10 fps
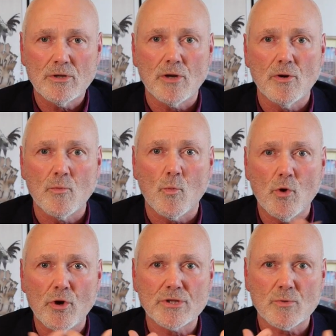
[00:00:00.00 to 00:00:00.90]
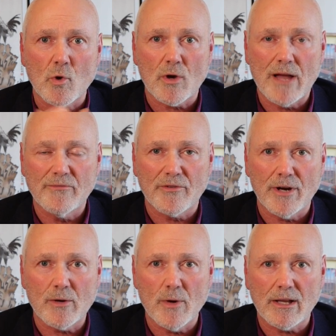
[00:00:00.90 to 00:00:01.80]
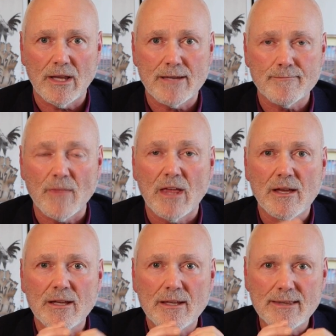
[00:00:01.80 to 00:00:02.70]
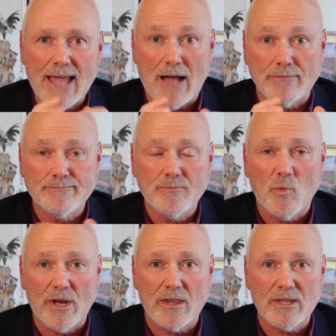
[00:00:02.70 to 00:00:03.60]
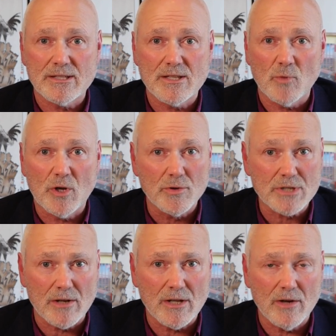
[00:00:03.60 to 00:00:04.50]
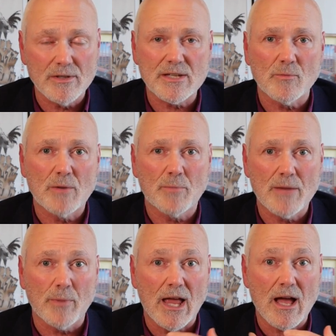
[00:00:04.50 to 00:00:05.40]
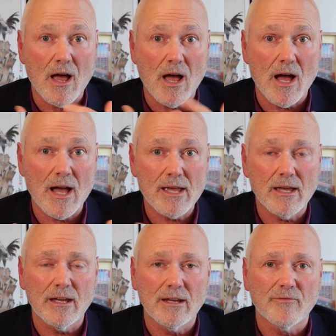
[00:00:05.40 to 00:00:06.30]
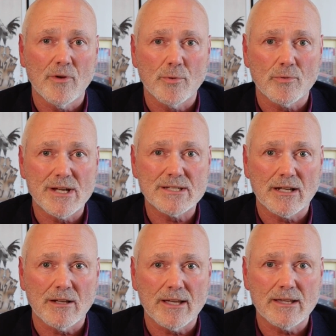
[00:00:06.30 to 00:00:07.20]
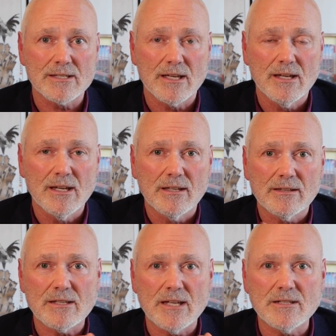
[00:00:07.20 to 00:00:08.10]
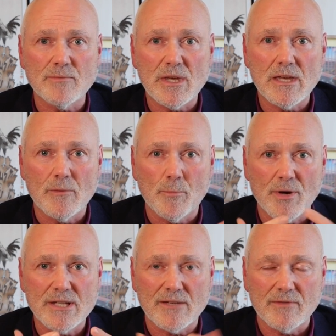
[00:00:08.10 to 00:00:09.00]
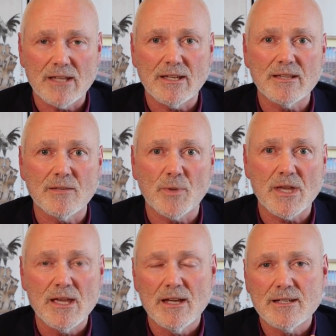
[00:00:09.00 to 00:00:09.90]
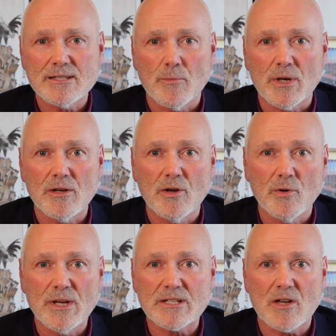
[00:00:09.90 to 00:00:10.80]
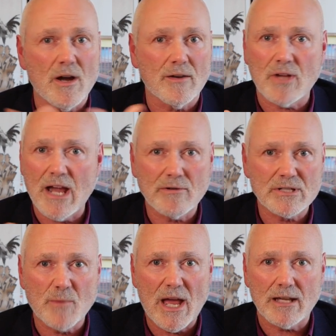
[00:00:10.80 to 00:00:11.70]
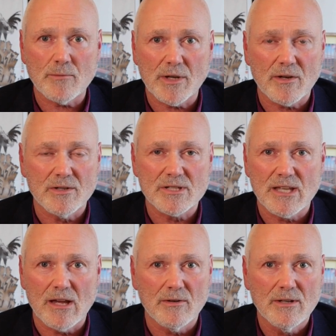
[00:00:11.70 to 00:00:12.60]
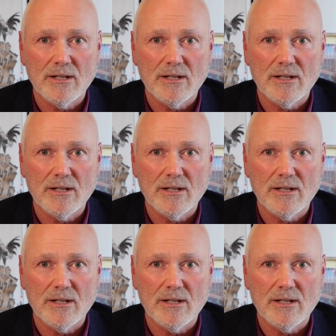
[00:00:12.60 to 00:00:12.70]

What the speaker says: to whom words will come very quickly. Now, one of the things that we also know is that when people are high in verbal reasoning like this, they tend to be impressive. They tend to be somebody who is kind of charismatic because they